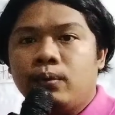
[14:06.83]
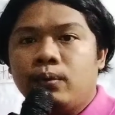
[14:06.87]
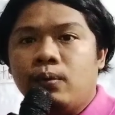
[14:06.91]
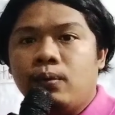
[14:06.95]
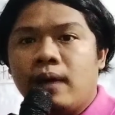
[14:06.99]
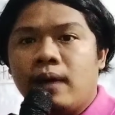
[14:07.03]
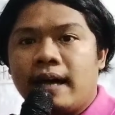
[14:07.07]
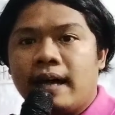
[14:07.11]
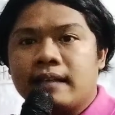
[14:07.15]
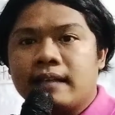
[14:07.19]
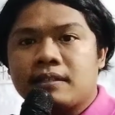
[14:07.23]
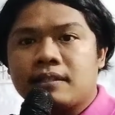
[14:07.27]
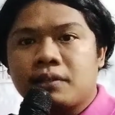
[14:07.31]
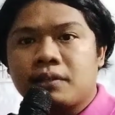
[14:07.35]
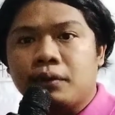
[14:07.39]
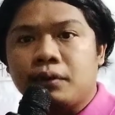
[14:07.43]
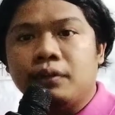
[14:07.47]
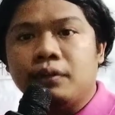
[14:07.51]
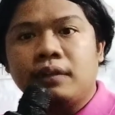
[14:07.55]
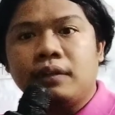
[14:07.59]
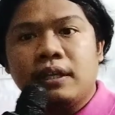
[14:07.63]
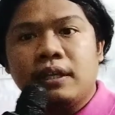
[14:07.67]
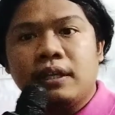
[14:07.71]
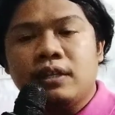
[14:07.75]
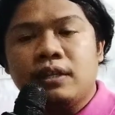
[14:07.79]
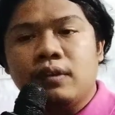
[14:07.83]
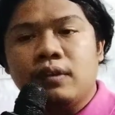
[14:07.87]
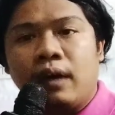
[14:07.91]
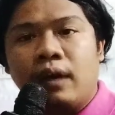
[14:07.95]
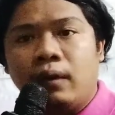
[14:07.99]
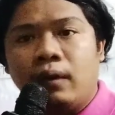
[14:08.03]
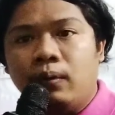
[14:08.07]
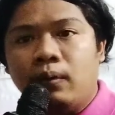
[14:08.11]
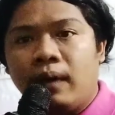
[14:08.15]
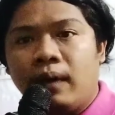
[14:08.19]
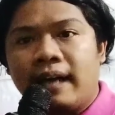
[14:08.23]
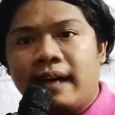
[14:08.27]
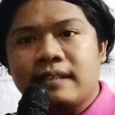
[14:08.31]
who has
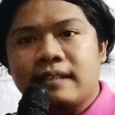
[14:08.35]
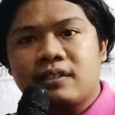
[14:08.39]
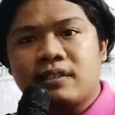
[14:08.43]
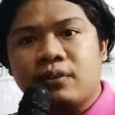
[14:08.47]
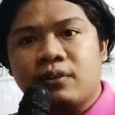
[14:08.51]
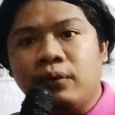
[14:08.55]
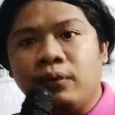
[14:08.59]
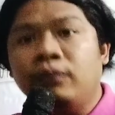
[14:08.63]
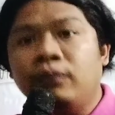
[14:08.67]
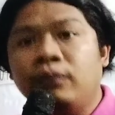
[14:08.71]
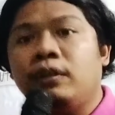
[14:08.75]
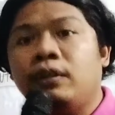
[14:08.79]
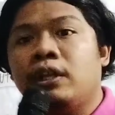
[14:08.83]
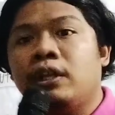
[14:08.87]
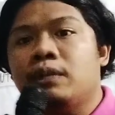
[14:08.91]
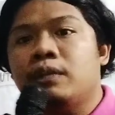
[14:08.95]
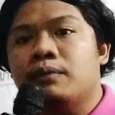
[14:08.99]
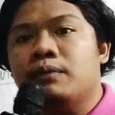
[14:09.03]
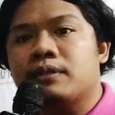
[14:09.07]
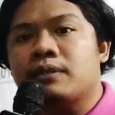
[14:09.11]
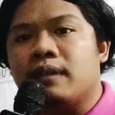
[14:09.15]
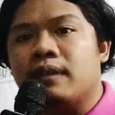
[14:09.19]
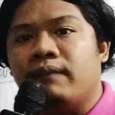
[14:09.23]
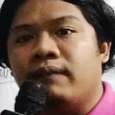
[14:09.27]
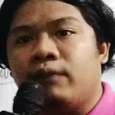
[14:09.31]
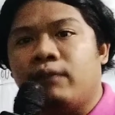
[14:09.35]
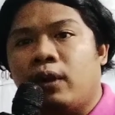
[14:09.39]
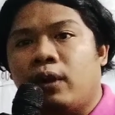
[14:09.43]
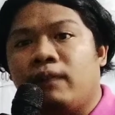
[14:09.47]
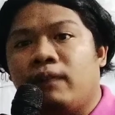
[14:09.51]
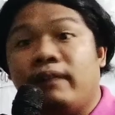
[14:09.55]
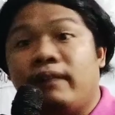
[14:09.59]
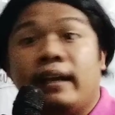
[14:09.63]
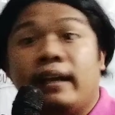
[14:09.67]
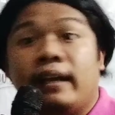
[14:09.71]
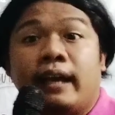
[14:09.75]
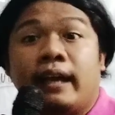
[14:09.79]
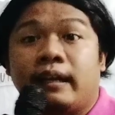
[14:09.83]

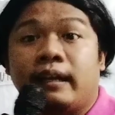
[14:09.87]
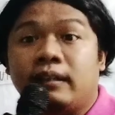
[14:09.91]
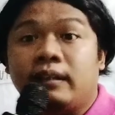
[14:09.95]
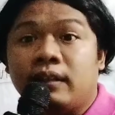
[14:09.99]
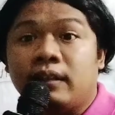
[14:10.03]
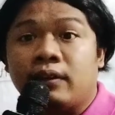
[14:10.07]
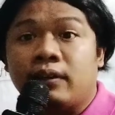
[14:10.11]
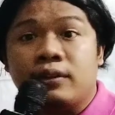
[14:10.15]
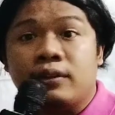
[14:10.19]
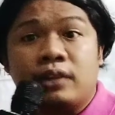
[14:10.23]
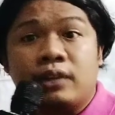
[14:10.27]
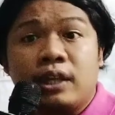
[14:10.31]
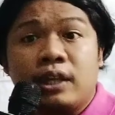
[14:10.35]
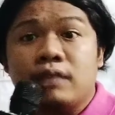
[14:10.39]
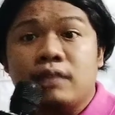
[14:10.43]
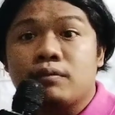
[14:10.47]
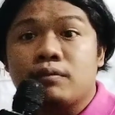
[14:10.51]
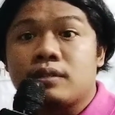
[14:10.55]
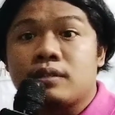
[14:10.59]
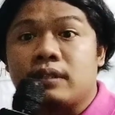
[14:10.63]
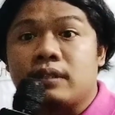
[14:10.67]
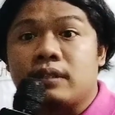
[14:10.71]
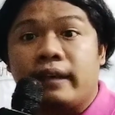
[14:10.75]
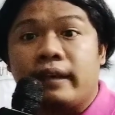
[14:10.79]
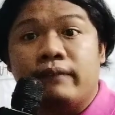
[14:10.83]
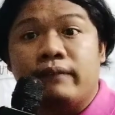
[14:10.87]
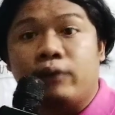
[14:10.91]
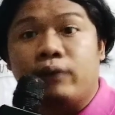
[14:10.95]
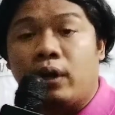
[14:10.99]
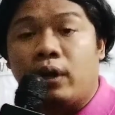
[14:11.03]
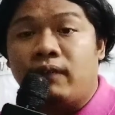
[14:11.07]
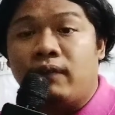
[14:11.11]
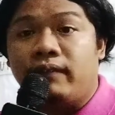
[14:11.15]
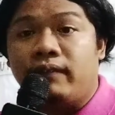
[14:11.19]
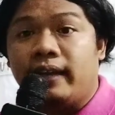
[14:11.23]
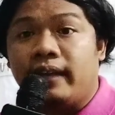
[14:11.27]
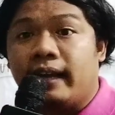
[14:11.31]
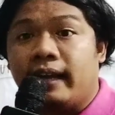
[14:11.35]
continuously
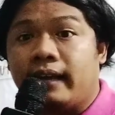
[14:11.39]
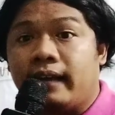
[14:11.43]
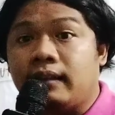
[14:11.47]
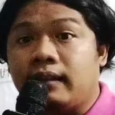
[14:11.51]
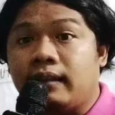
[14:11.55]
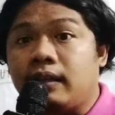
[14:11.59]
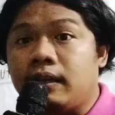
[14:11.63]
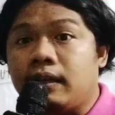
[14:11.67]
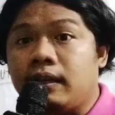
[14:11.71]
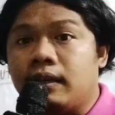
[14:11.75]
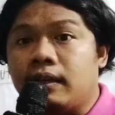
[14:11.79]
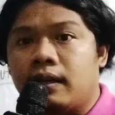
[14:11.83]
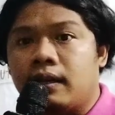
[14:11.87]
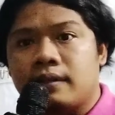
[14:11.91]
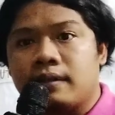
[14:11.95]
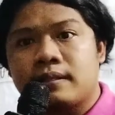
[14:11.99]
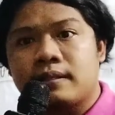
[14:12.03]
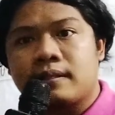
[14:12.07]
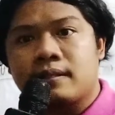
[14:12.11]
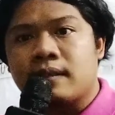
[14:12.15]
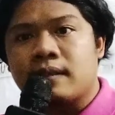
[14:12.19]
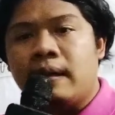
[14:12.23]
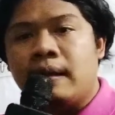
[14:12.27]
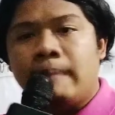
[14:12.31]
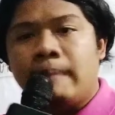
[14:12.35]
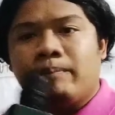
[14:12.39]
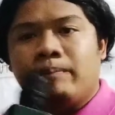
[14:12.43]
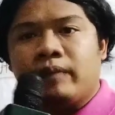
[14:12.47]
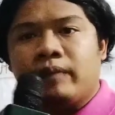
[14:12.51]
evolving ideas,